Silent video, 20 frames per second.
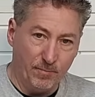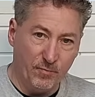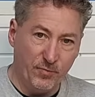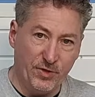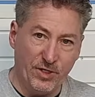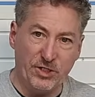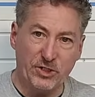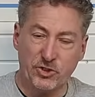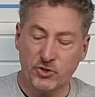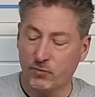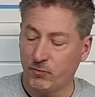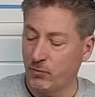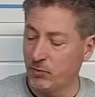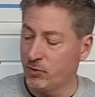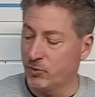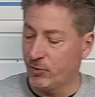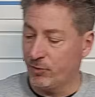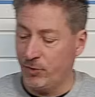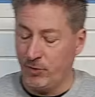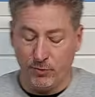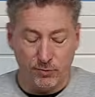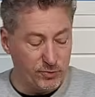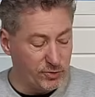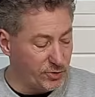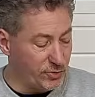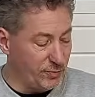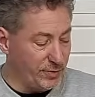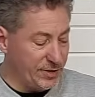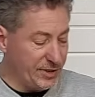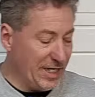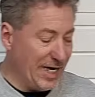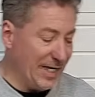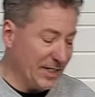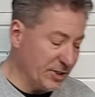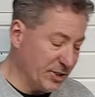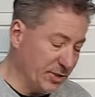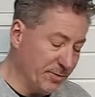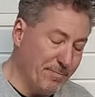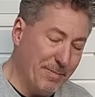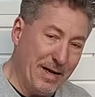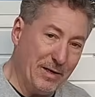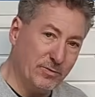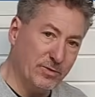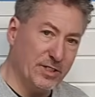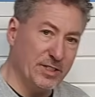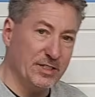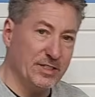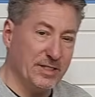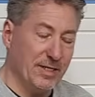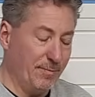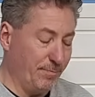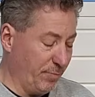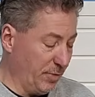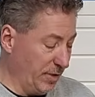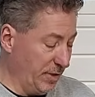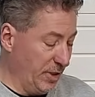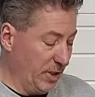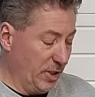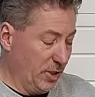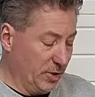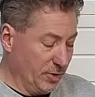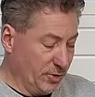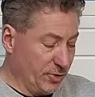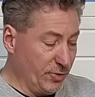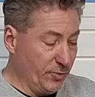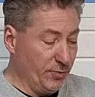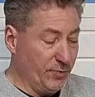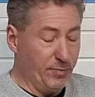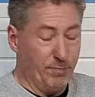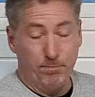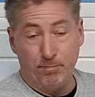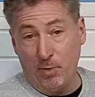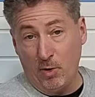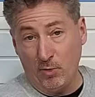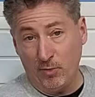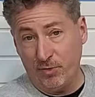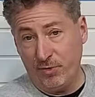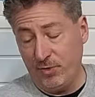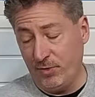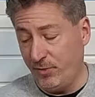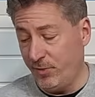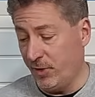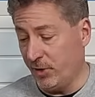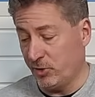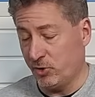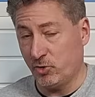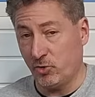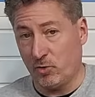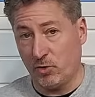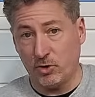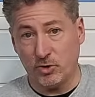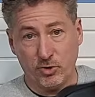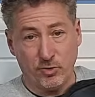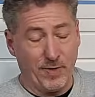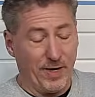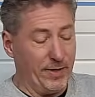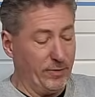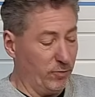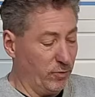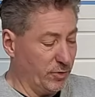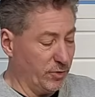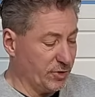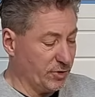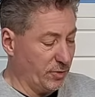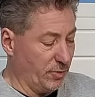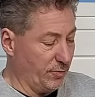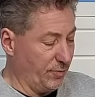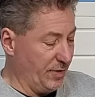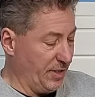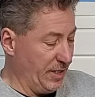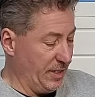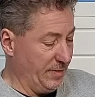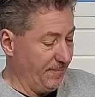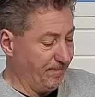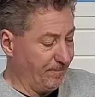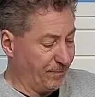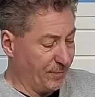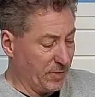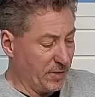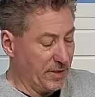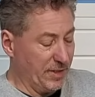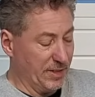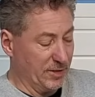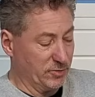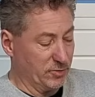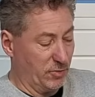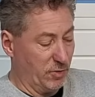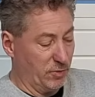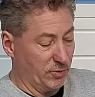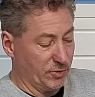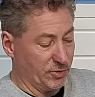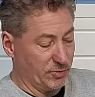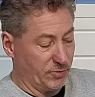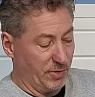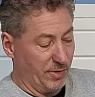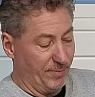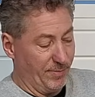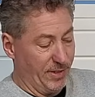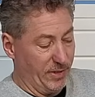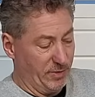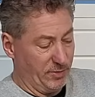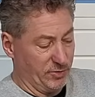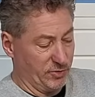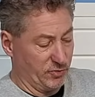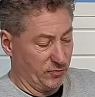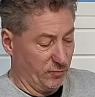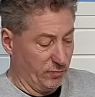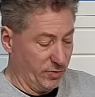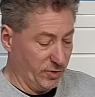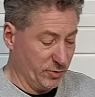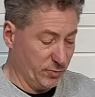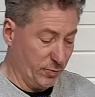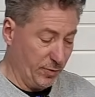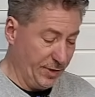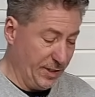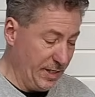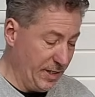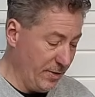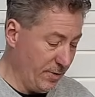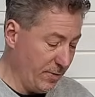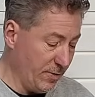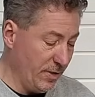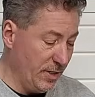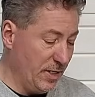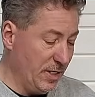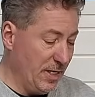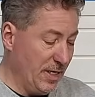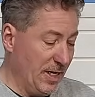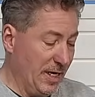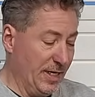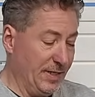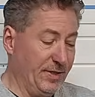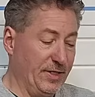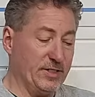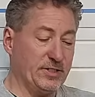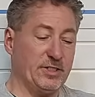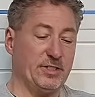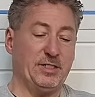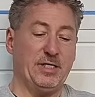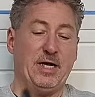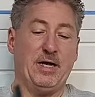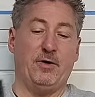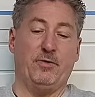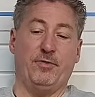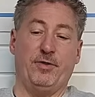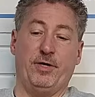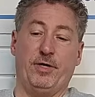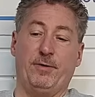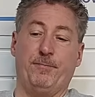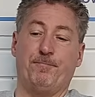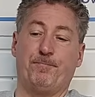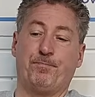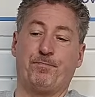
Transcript: These screws are used to attach the mounting template to both the charger and also the connector holster. Let me unscrew this one here. And this is how the